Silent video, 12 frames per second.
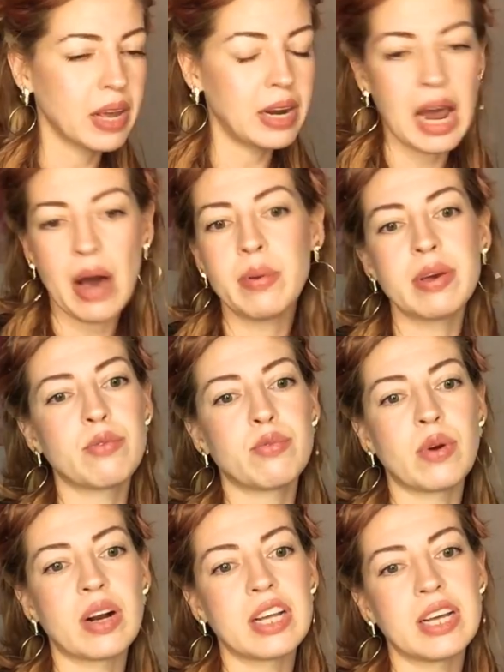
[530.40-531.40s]
allowing
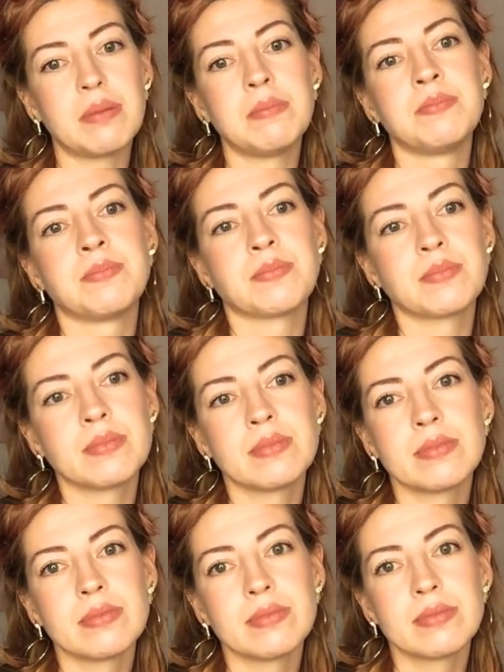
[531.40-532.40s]
for the
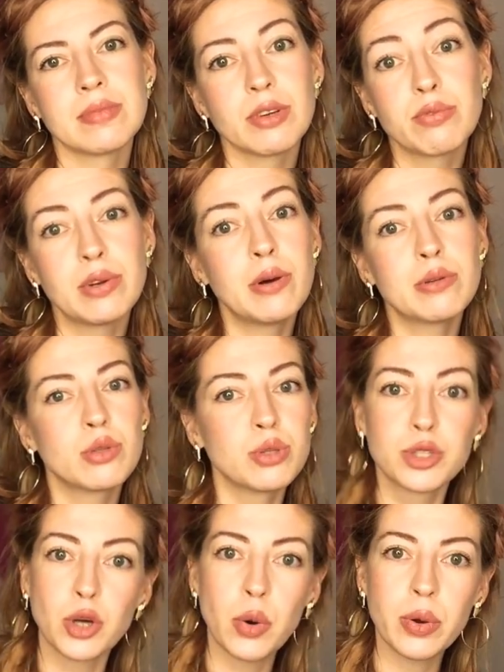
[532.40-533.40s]
flow to
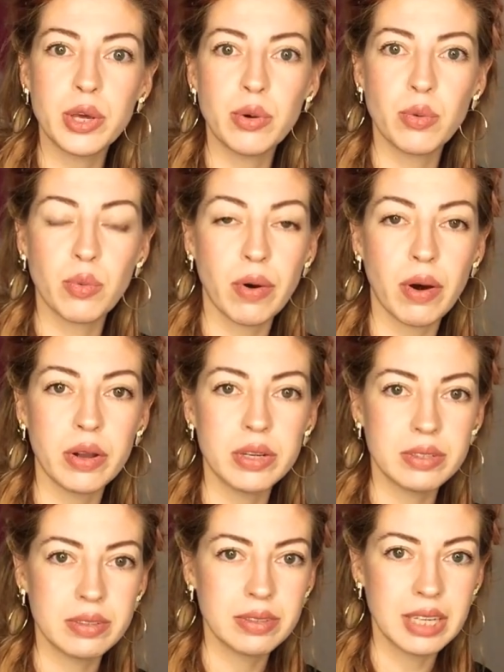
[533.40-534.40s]
show you what
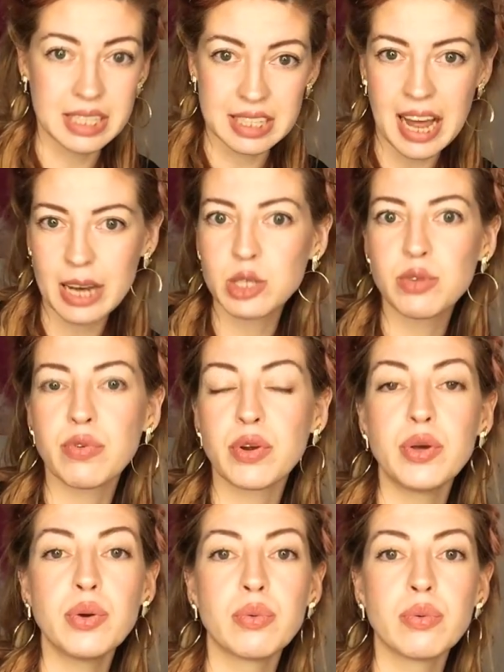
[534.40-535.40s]
is next for
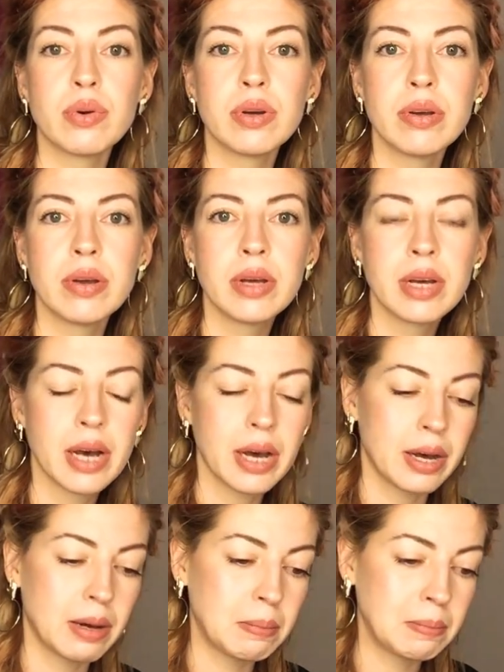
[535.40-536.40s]
you
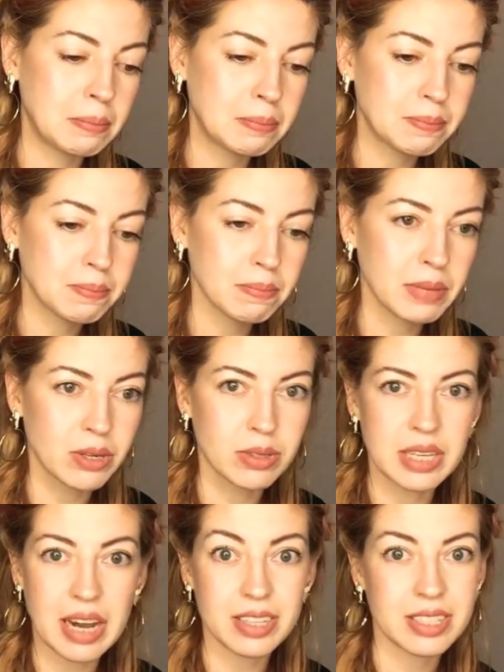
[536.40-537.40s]
um,
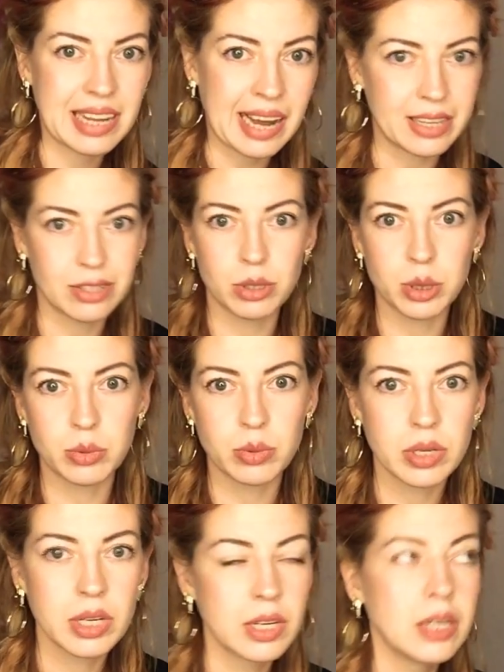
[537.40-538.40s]
because there's that too
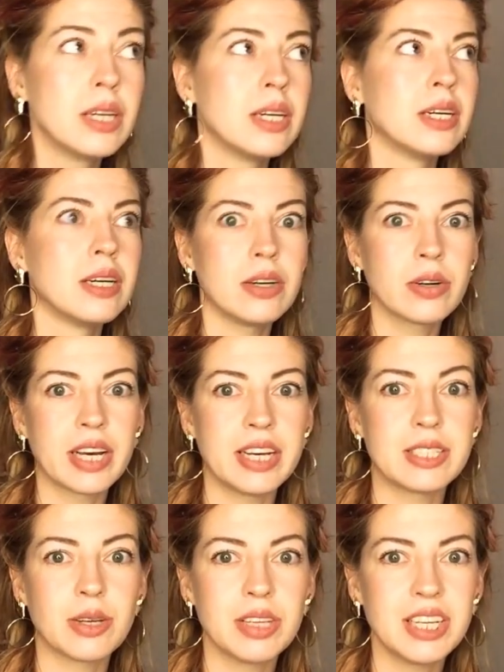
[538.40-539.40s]
okay
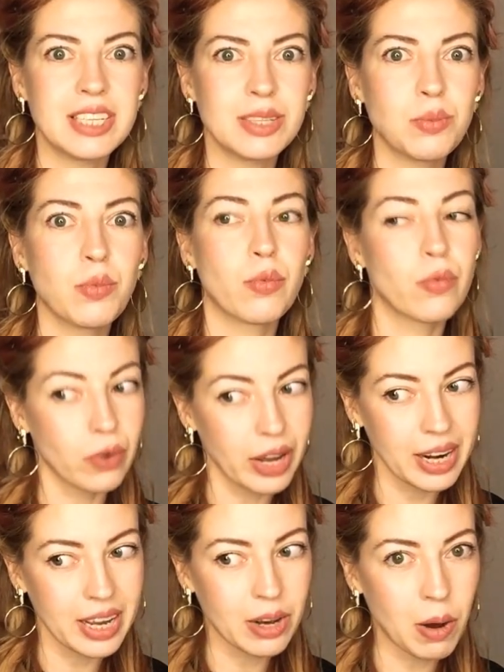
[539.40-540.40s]
so this is
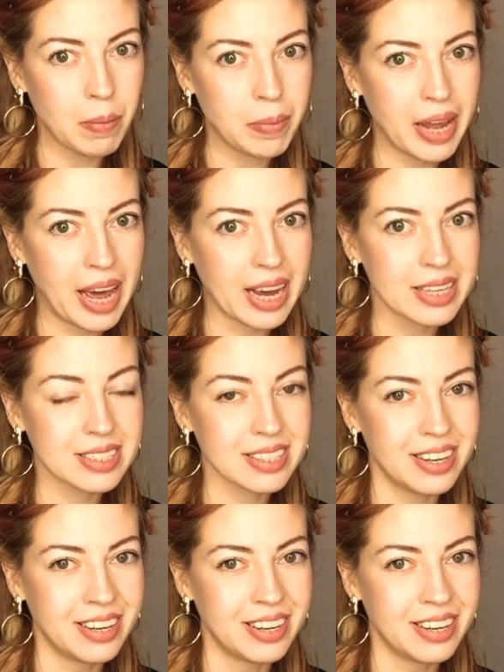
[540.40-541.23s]
really complex